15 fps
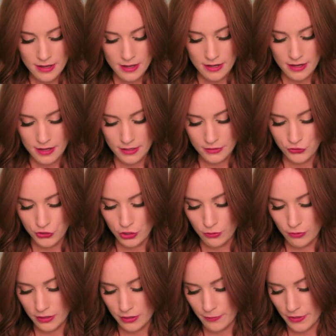Uh,
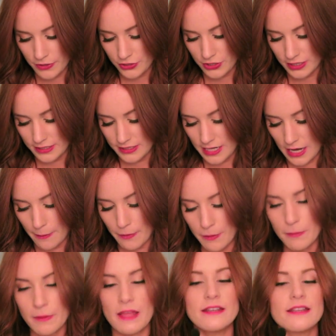two other brushes,
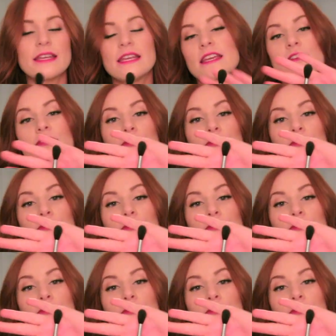tapered blending E